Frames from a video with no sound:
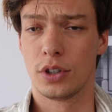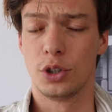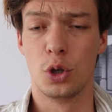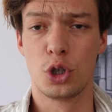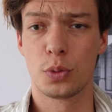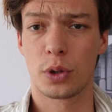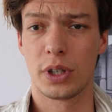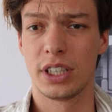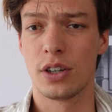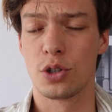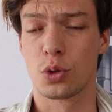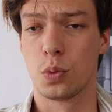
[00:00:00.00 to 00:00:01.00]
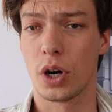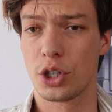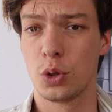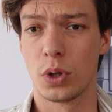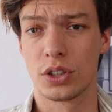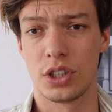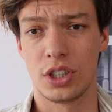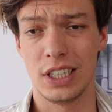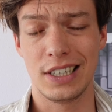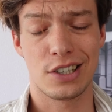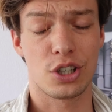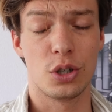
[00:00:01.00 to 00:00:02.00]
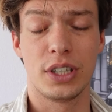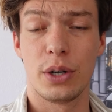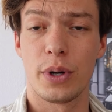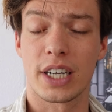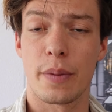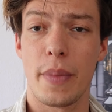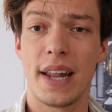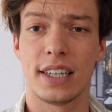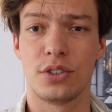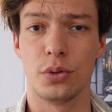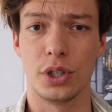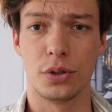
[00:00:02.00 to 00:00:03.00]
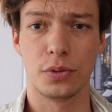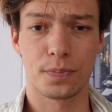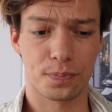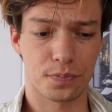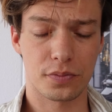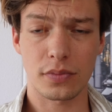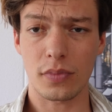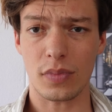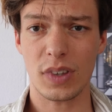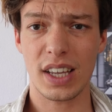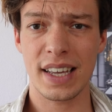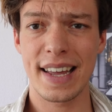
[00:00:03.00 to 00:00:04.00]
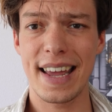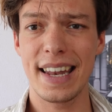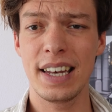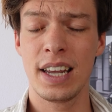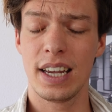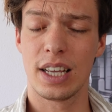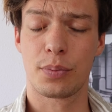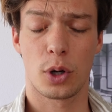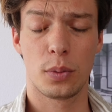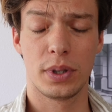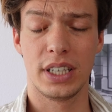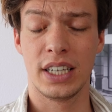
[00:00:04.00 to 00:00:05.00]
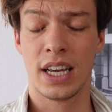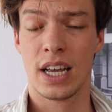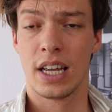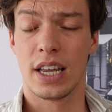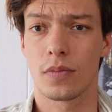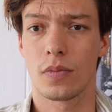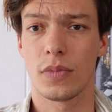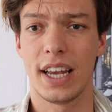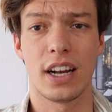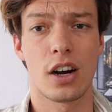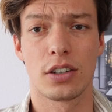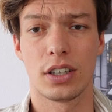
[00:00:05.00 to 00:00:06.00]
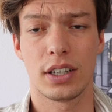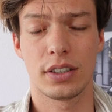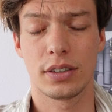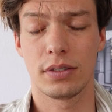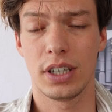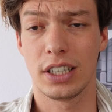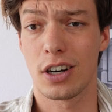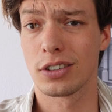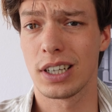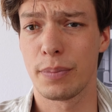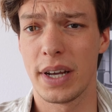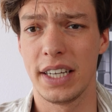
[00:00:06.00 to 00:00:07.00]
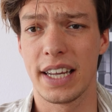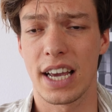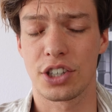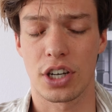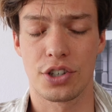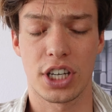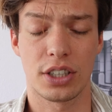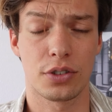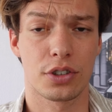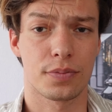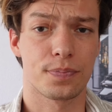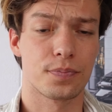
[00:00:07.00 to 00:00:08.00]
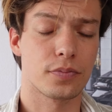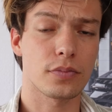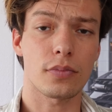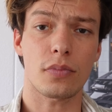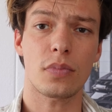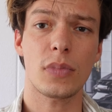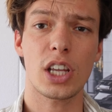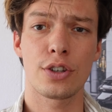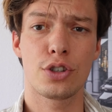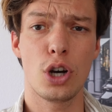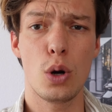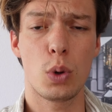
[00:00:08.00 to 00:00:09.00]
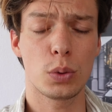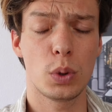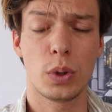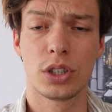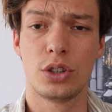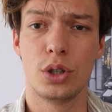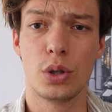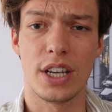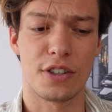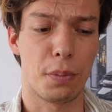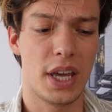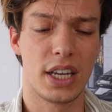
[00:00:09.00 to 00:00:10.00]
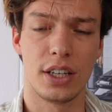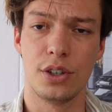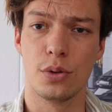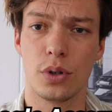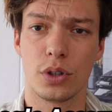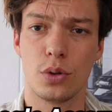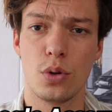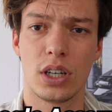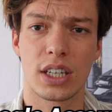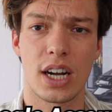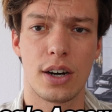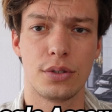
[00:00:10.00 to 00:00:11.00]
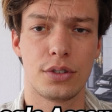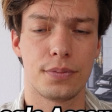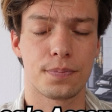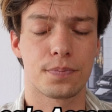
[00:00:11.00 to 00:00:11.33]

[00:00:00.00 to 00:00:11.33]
YouTube already knows what you want to see, so they recommend it to you. And it aren't that many cash cow channels. So what we want to do is make a new Google account,